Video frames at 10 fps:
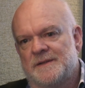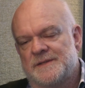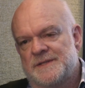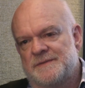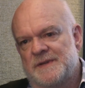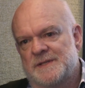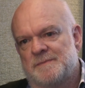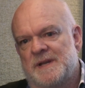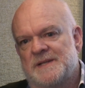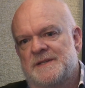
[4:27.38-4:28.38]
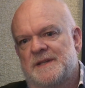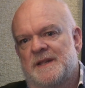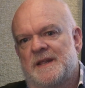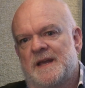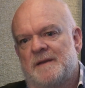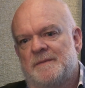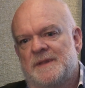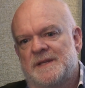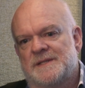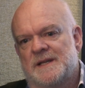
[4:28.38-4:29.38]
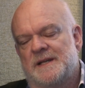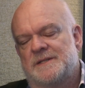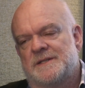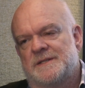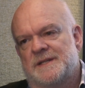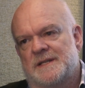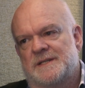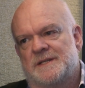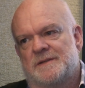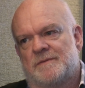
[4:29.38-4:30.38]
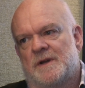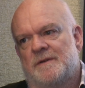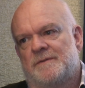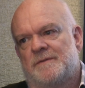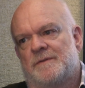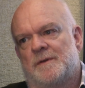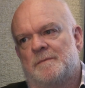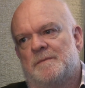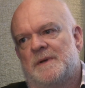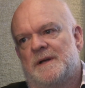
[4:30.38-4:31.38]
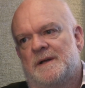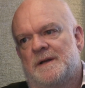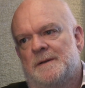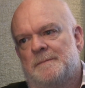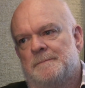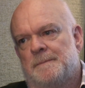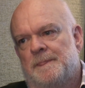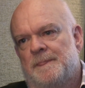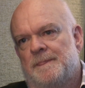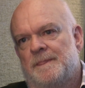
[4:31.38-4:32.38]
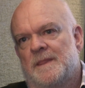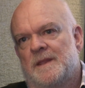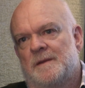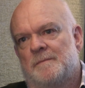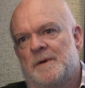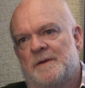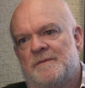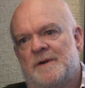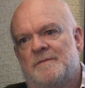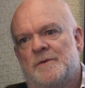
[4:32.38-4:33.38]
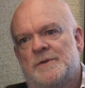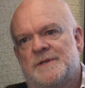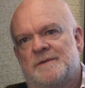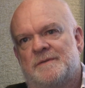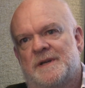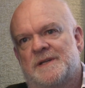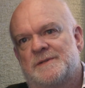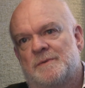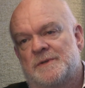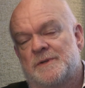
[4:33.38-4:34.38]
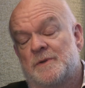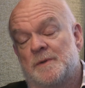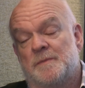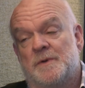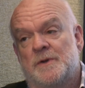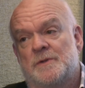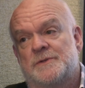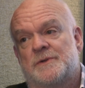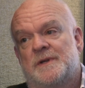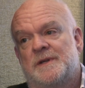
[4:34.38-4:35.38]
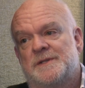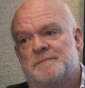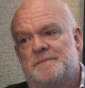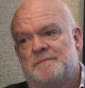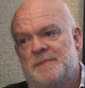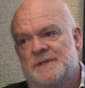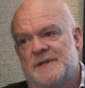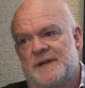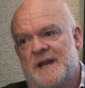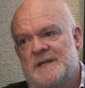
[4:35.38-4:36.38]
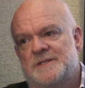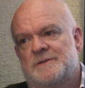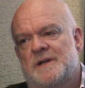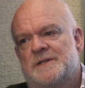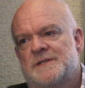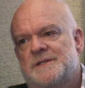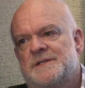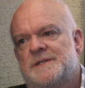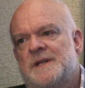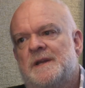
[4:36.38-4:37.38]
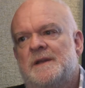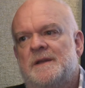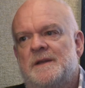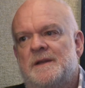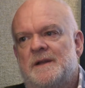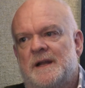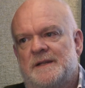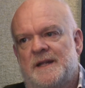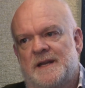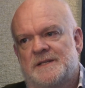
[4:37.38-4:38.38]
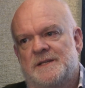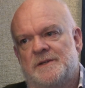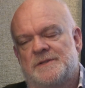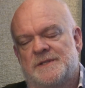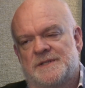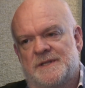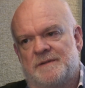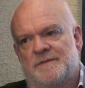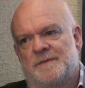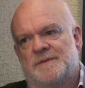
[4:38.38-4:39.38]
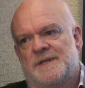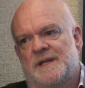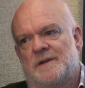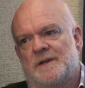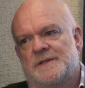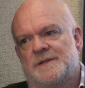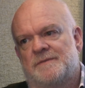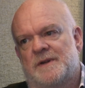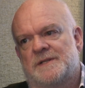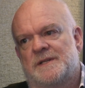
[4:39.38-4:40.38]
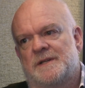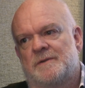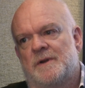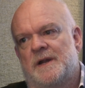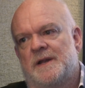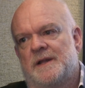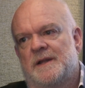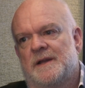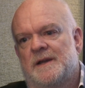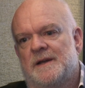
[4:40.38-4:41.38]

Sphinx Plus, on the other hand, with the SLH, is actually derived from a modified version of, I guess, what you call a Merkle tree. It's built on hash structures, and that actually uses a different technology for actually creating